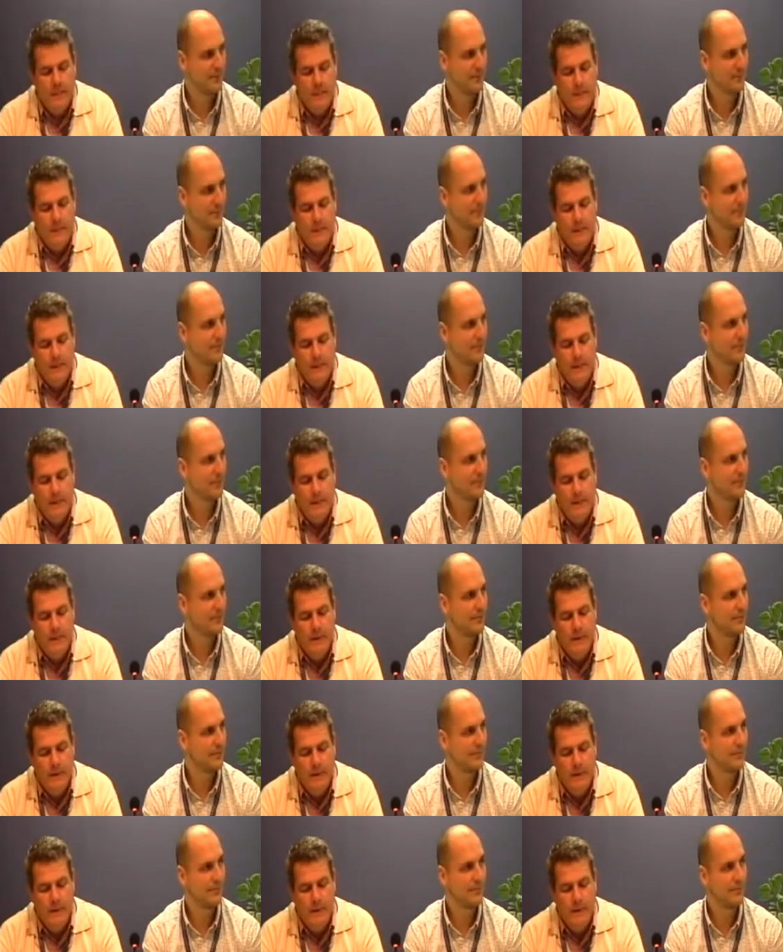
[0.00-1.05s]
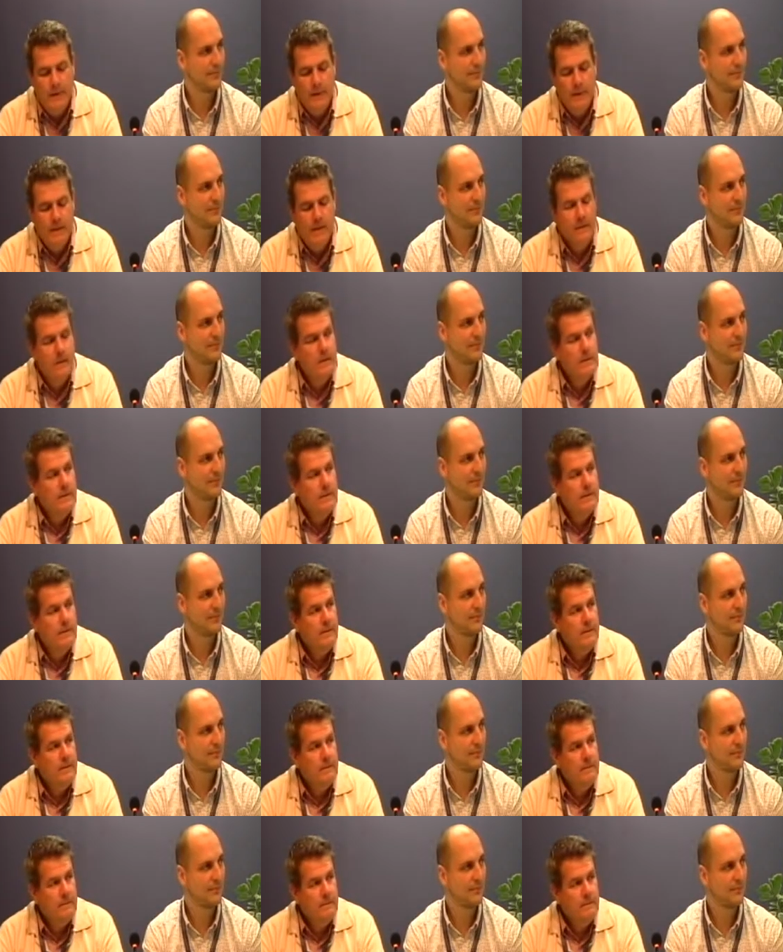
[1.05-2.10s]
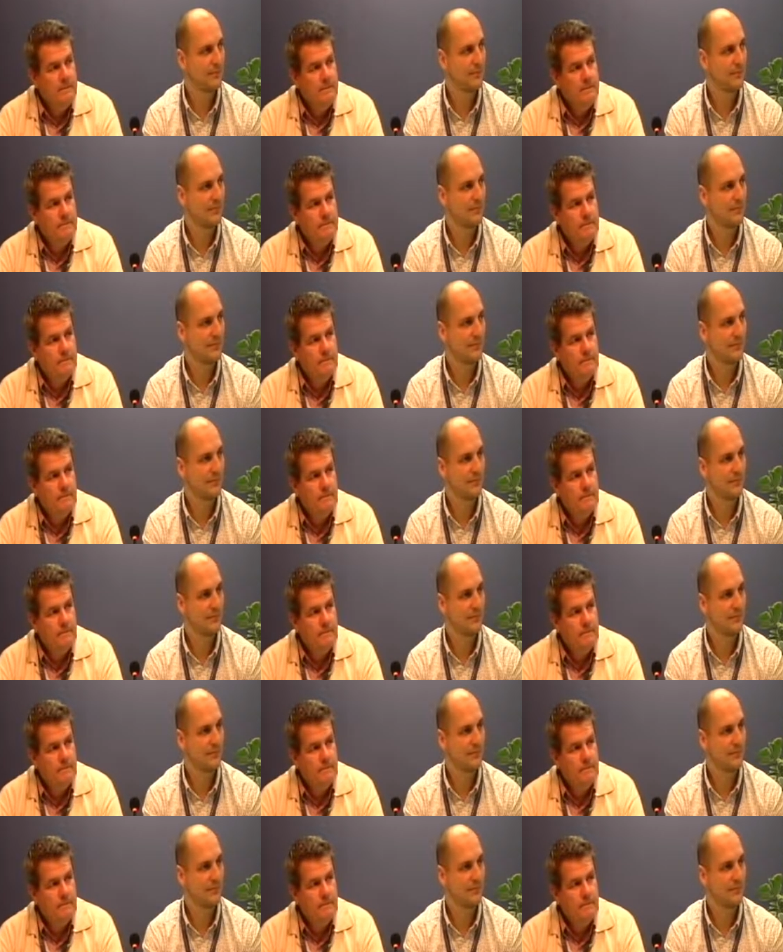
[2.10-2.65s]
Nothing is said.